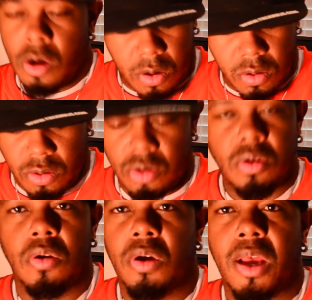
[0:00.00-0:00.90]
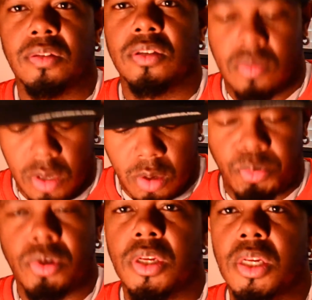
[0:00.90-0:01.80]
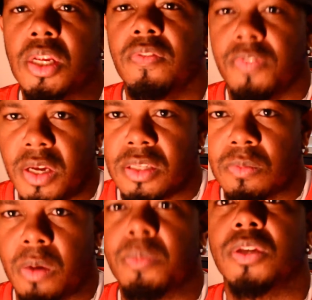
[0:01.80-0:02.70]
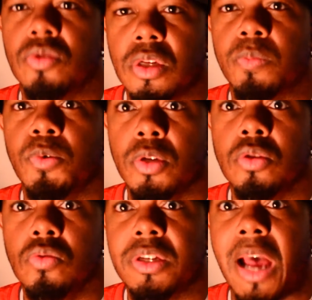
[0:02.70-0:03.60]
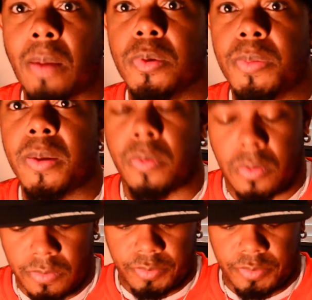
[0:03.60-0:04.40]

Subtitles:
oh, you don't have to put it in there for X amount of minutes. Use copy paper.